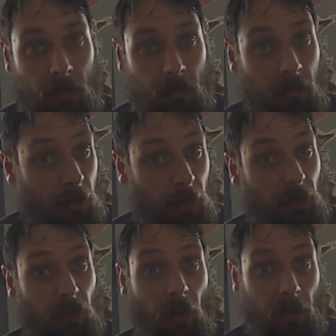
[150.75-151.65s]
It's
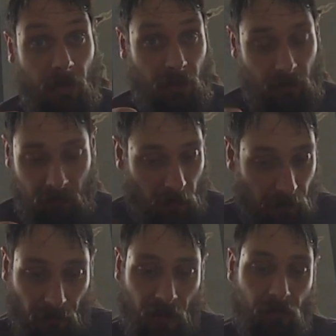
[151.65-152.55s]
nice, it's free
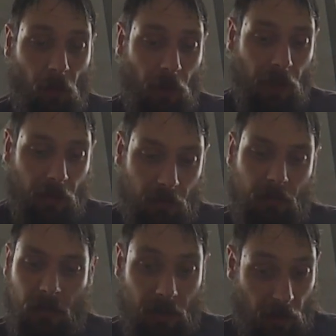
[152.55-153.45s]
running,
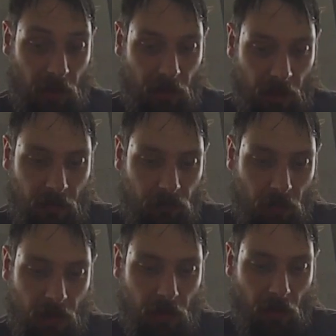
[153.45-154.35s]
it's really
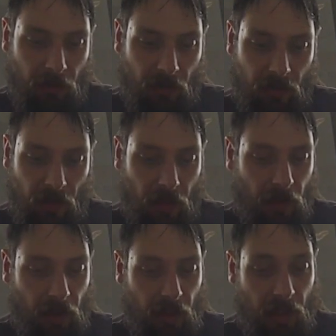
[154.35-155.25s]
nice externally,
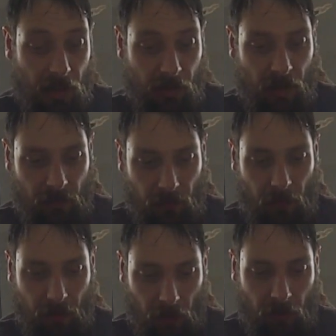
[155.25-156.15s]
it's very
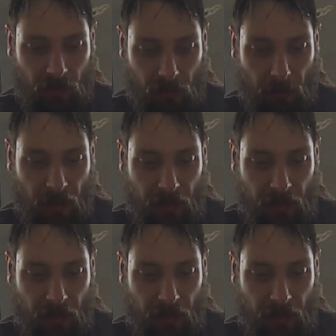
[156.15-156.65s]
nicely made.